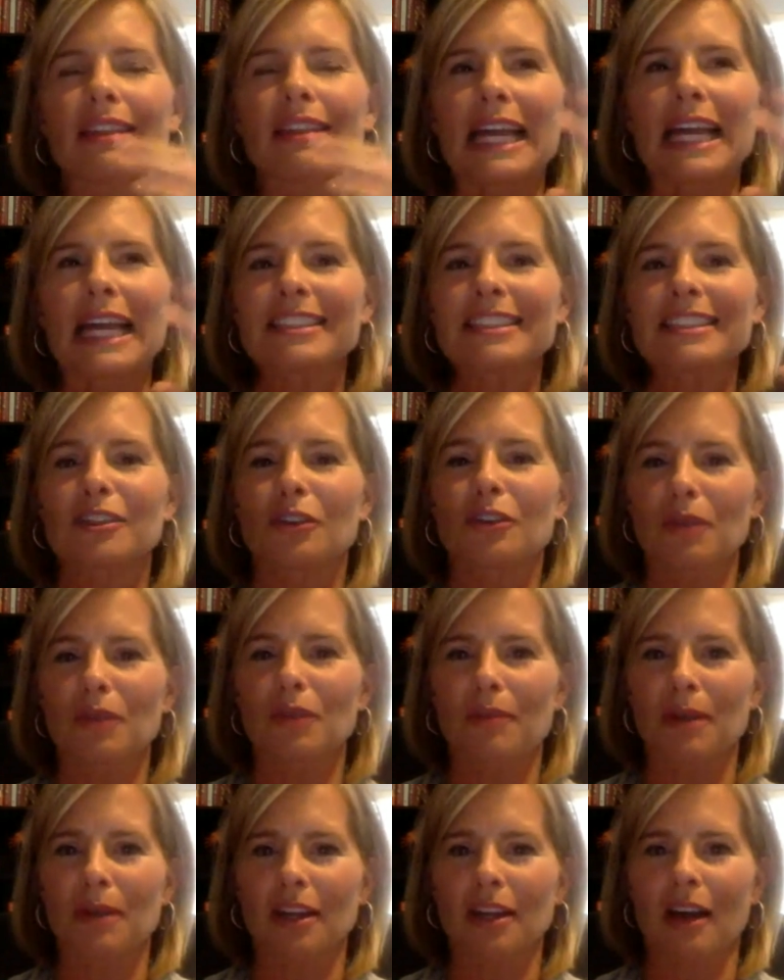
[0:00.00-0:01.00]
that's a little bit
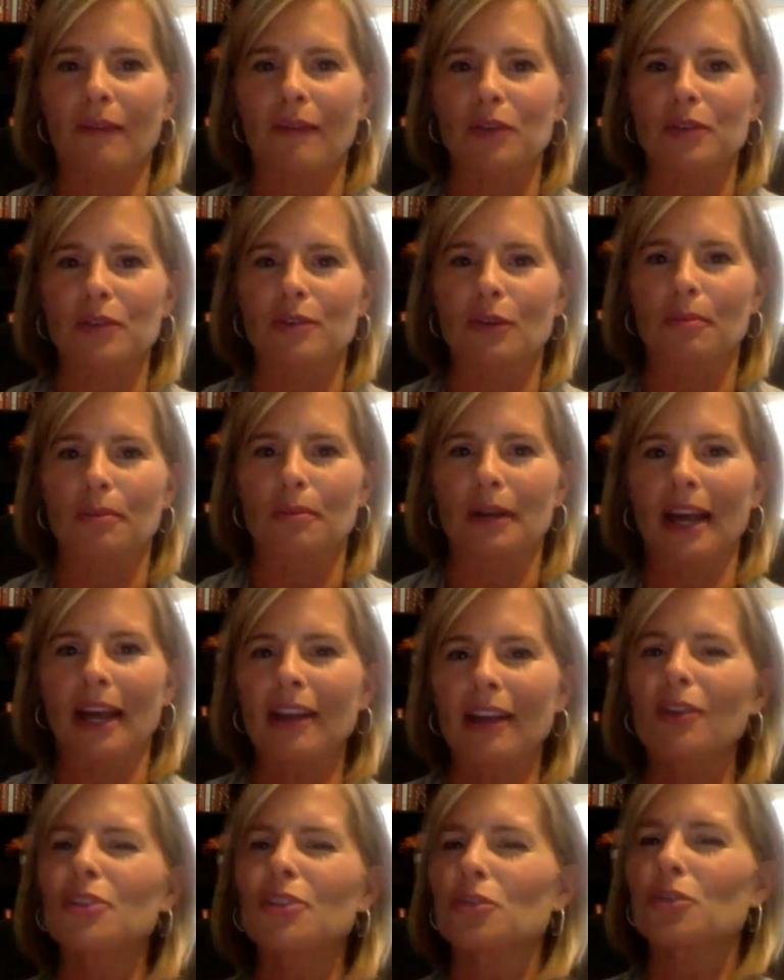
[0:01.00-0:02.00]
out of my comfort zone, but I
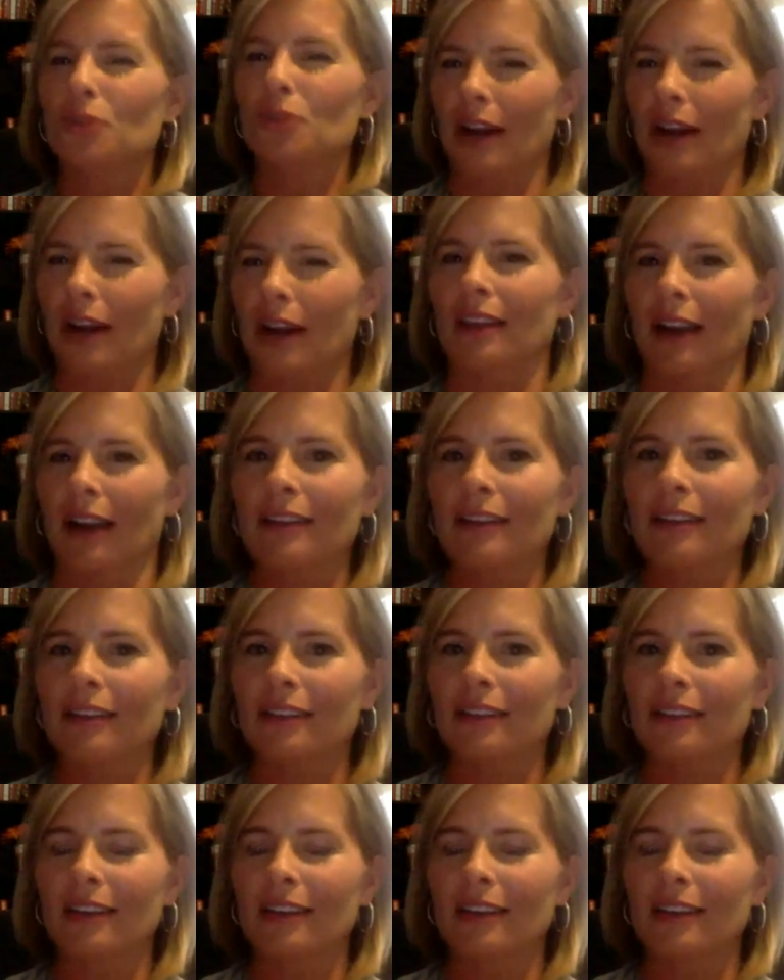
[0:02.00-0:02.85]
could try that,